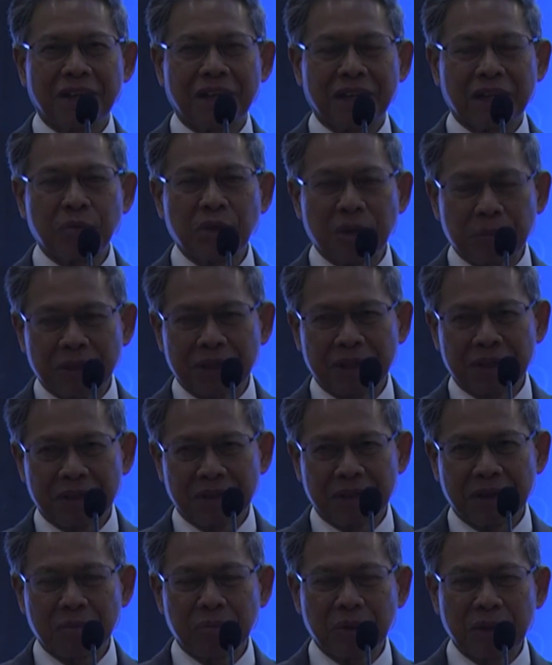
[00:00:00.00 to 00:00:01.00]
commitment
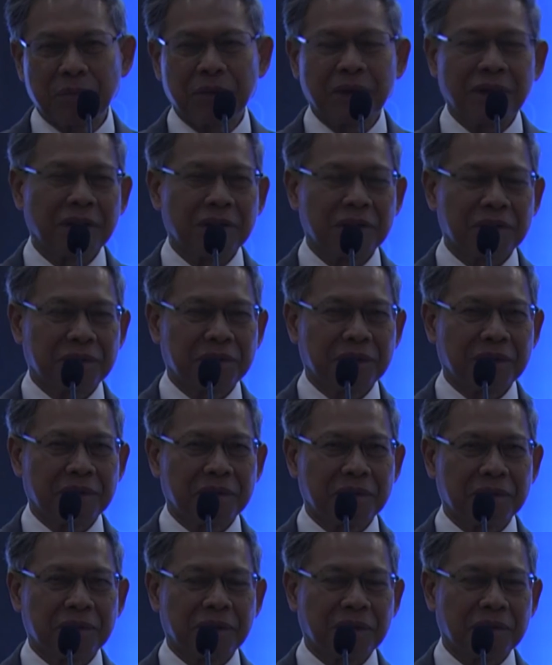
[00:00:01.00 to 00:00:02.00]
to the people of,
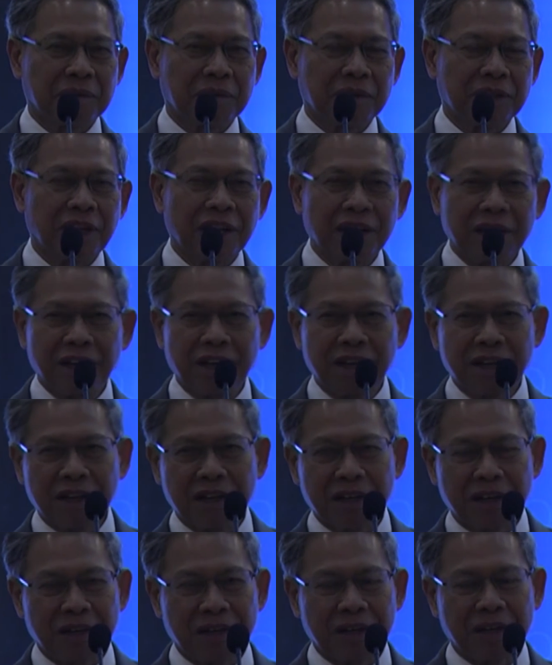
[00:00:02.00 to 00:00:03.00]
of, of
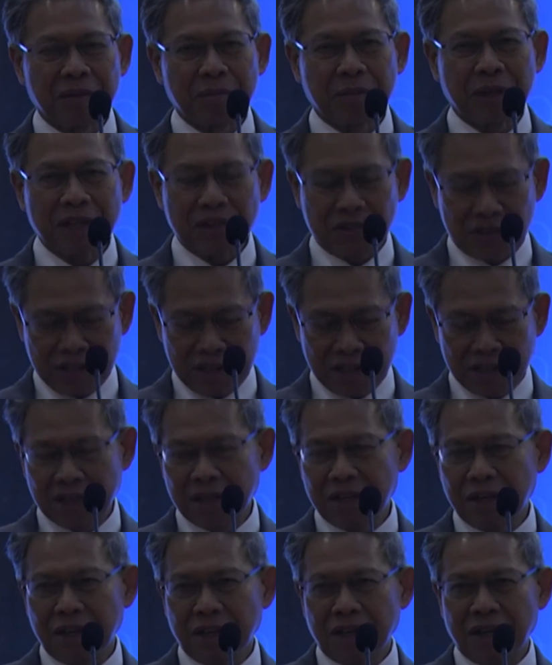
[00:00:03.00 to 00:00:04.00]
Telangana and Malaysia.
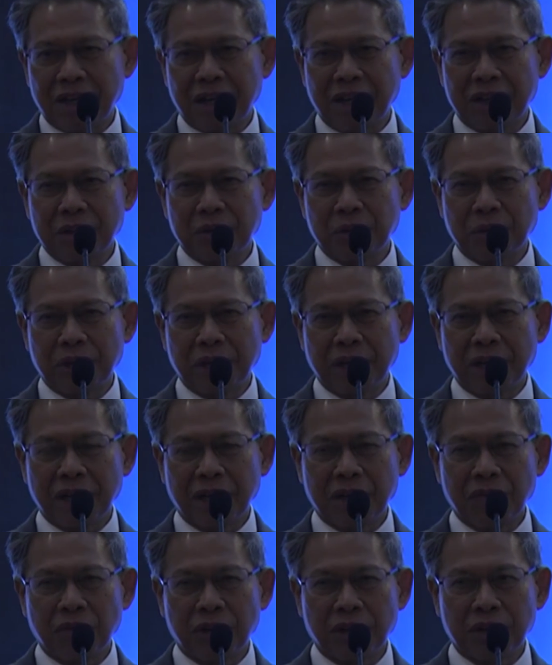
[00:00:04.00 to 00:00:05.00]
And today
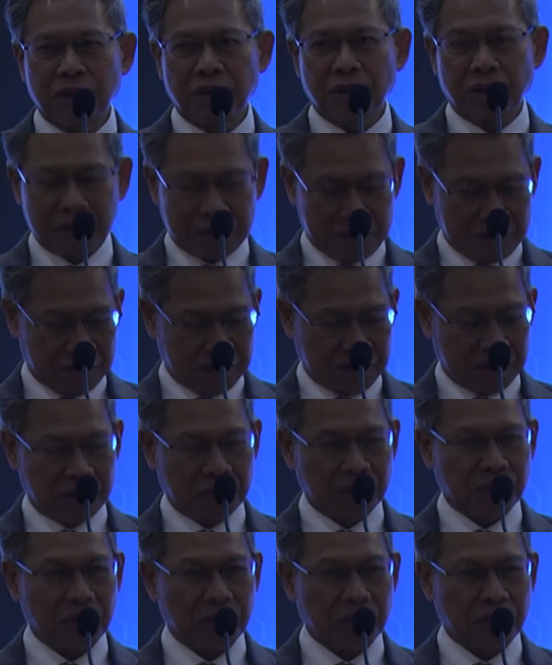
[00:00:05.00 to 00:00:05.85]
I've learned a lot uh,